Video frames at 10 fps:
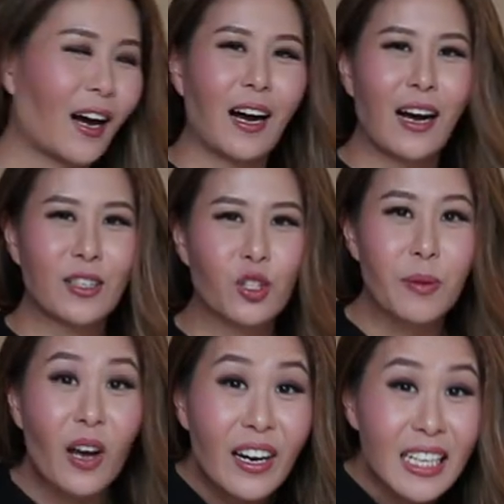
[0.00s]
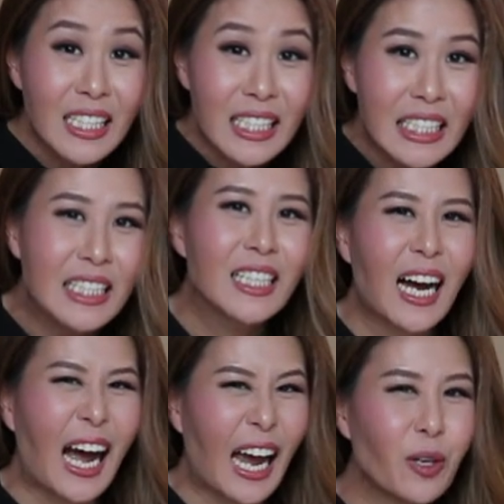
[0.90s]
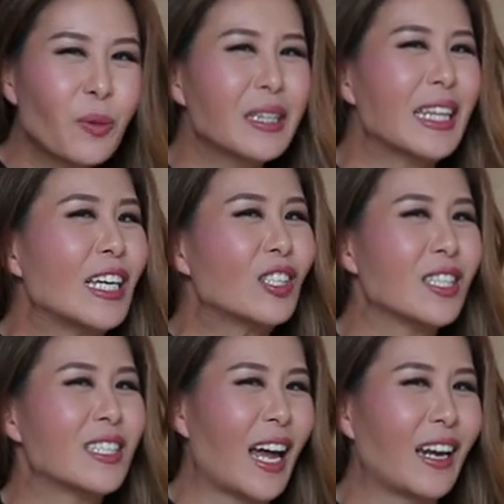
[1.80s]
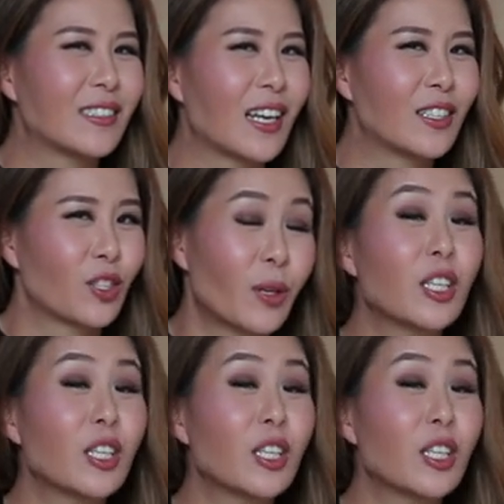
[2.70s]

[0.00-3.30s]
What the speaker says: To be honest, I don't think she's that intelligent.